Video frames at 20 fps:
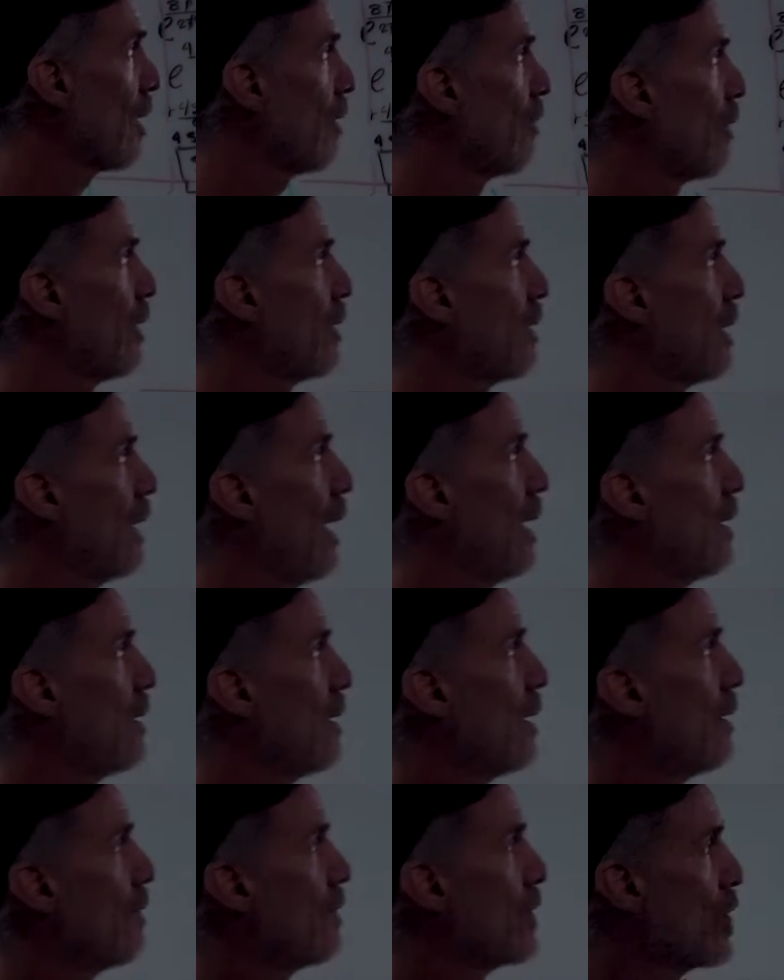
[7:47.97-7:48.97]
convert the
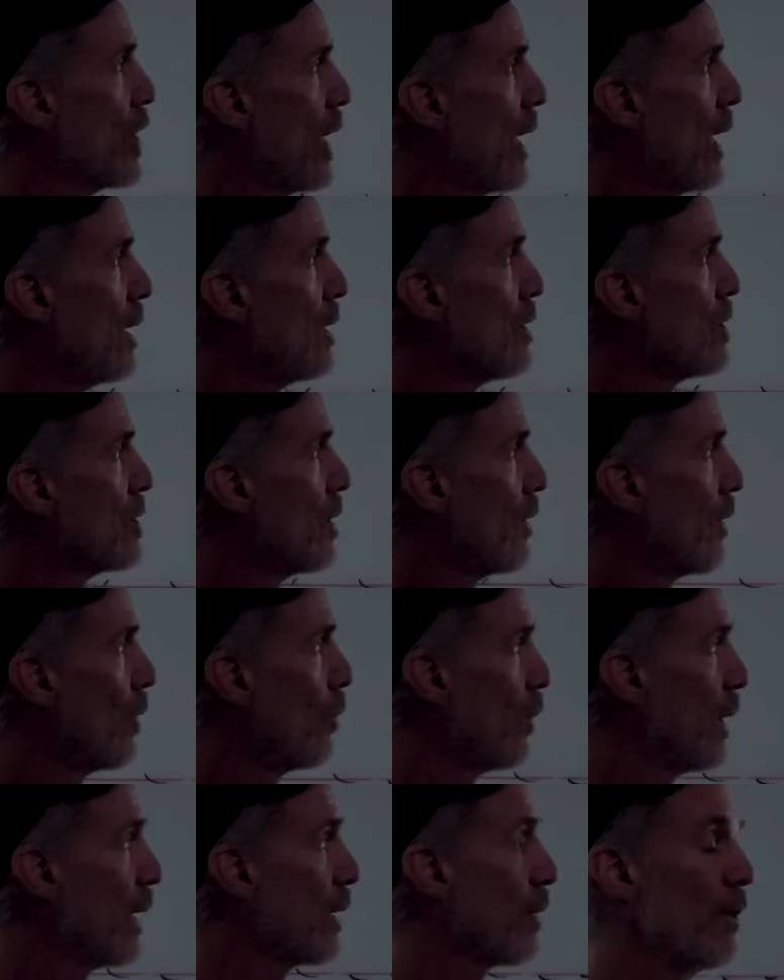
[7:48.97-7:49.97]
idea of change to the
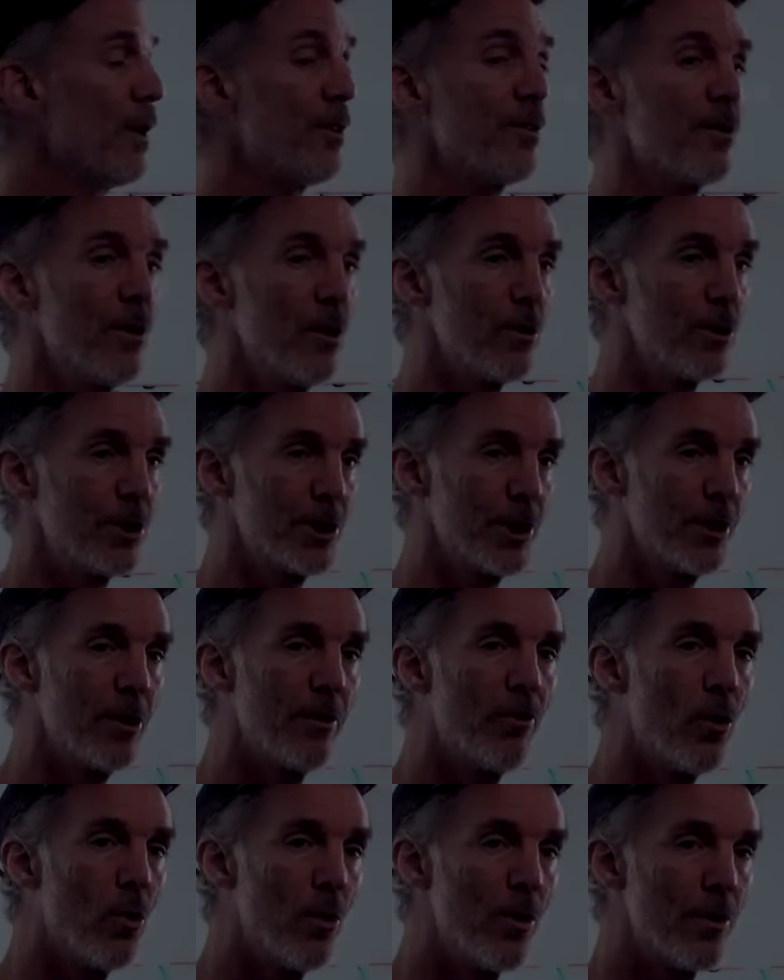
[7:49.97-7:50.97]
rigorous notion
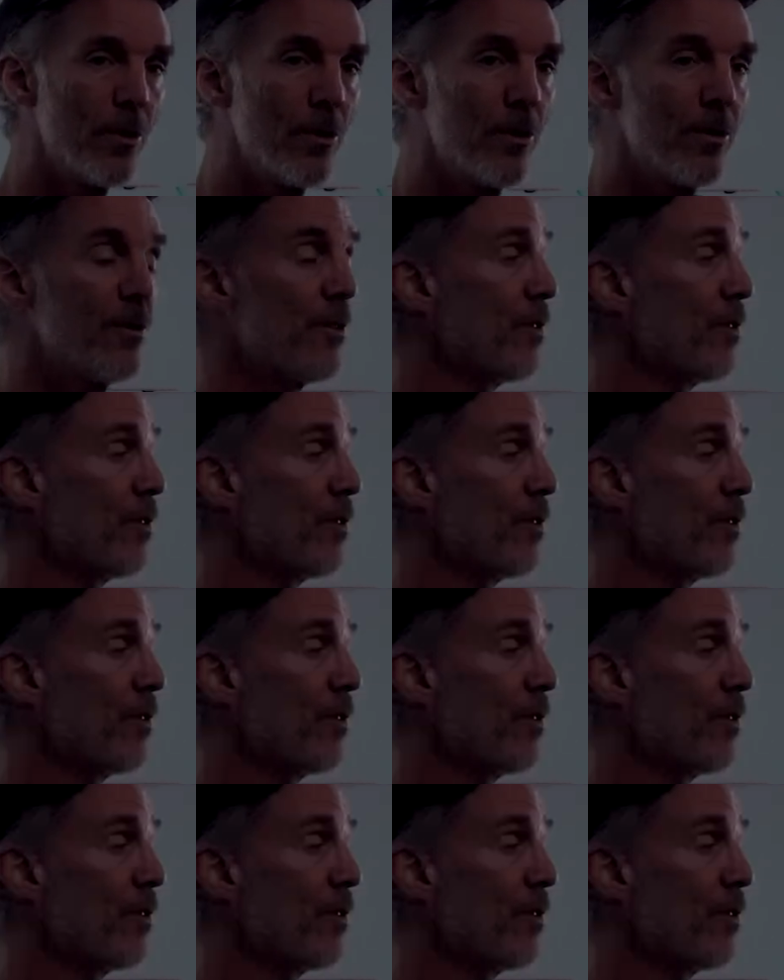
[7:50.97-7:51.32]
of ordered